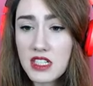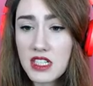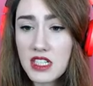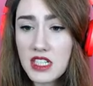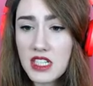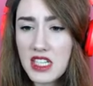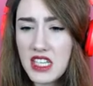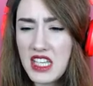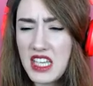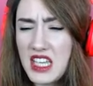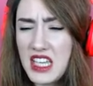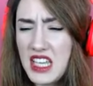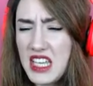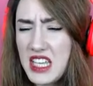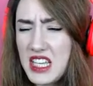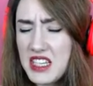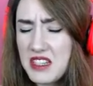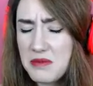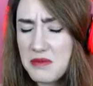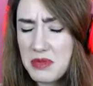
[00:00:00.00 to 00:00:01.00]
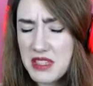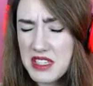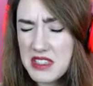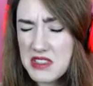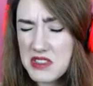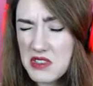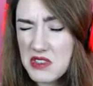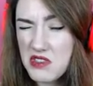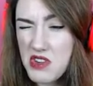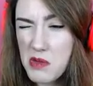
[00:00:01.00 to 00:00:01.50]
end. Please
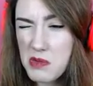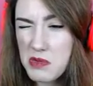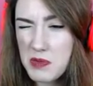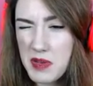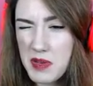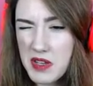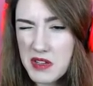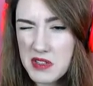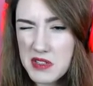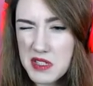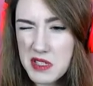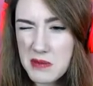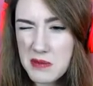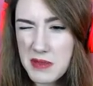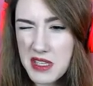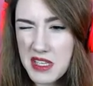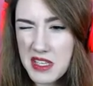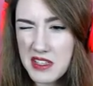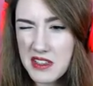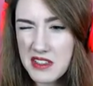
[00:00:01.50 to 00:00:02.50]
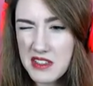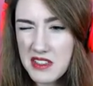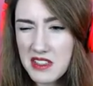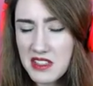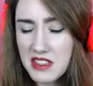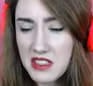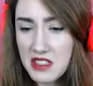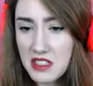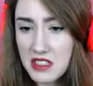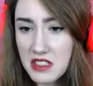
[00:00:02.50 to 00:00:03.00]
don't drop spiders on me.
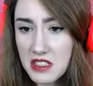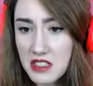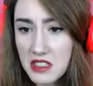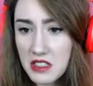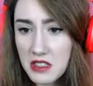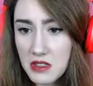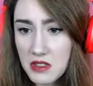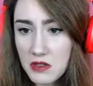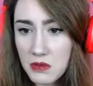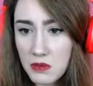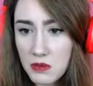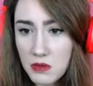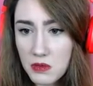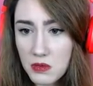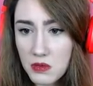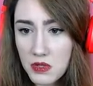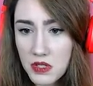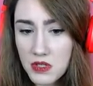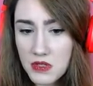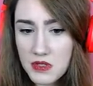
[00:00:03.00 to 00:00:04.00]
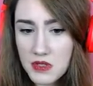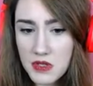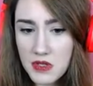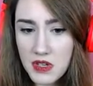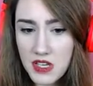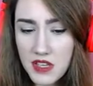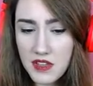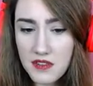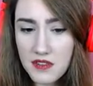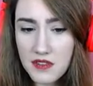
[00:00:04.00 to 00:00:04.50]
Warrior's
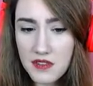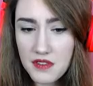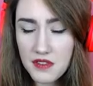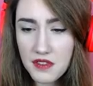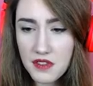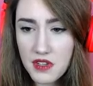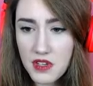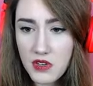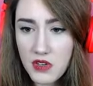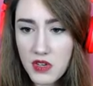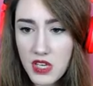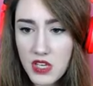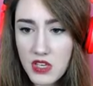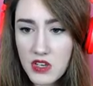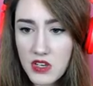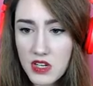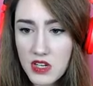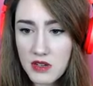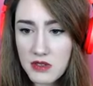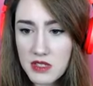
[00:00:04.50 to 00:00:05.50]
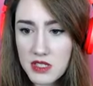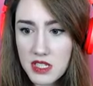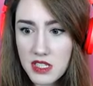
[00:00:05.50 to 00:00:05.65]
grave? Okay, good. I was like,